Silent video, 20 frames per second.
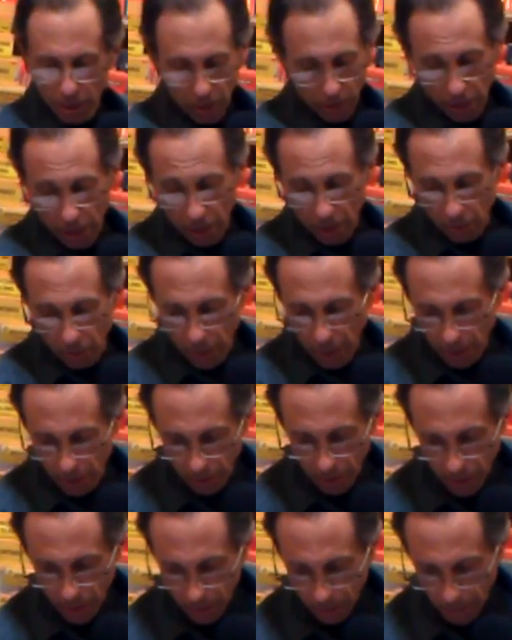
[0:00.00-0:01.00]
I don't know why they're
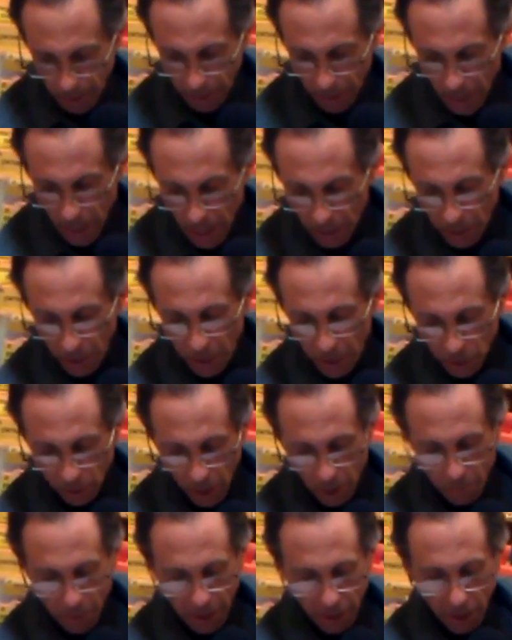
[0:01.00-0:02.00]
talking about it. The
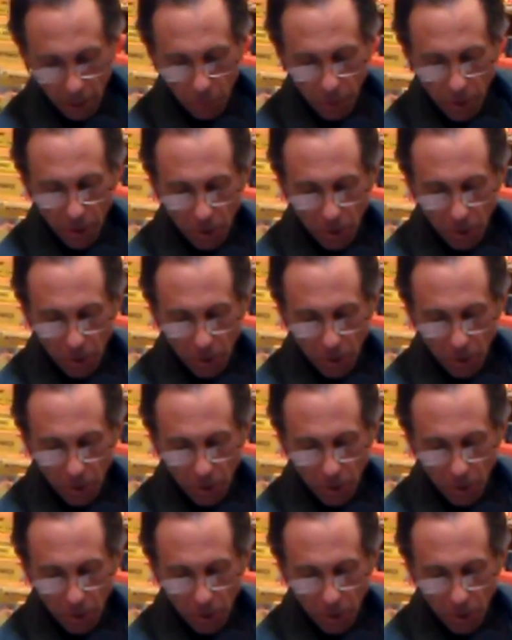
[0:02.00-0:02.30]
discrepancy was